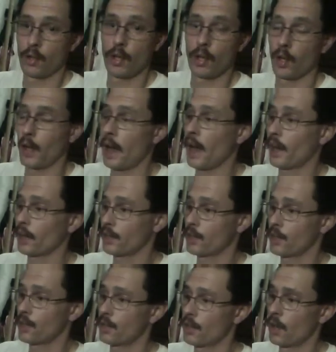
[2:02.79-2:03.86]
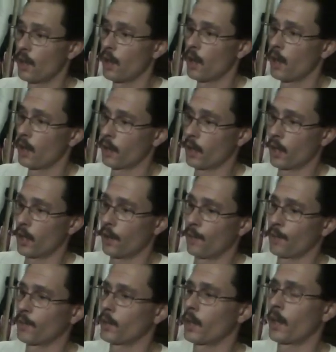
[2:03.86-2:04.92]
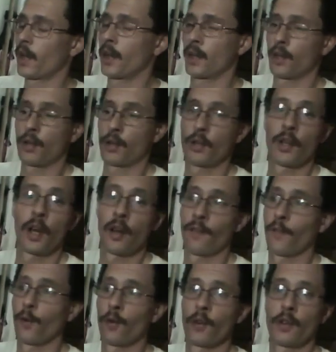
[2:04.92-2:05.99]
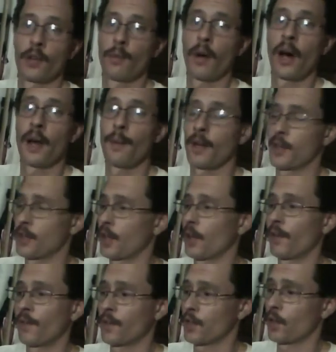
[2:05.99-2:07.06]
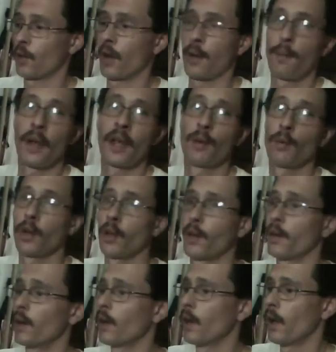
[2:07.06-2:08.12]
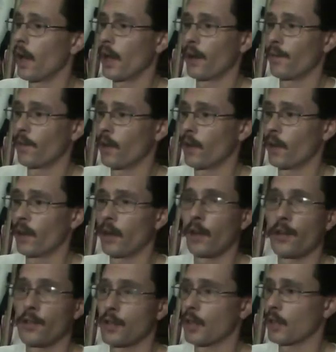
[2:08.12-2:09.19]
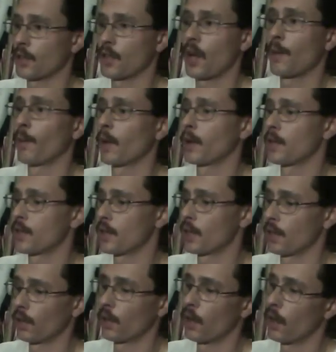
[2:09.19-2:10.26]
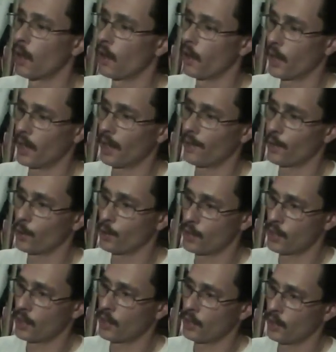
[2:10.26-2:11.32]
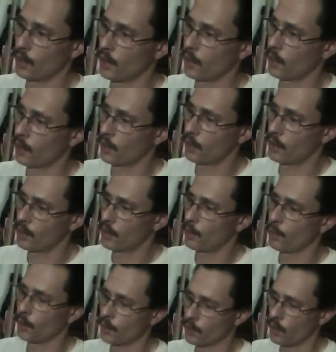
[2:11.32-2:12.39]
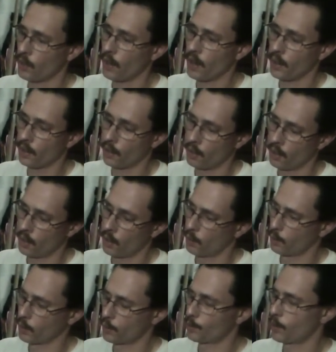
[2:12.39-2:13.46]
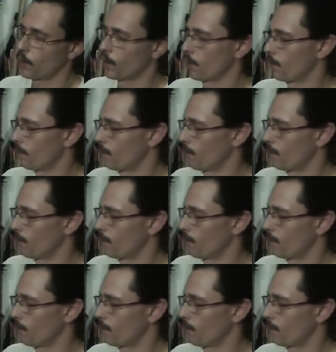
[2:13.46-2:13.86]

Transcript: axes that I could not afford to buy myself, so I made one out of L6 saw blade steel, and I've used it, and it works alright. Works pretty good.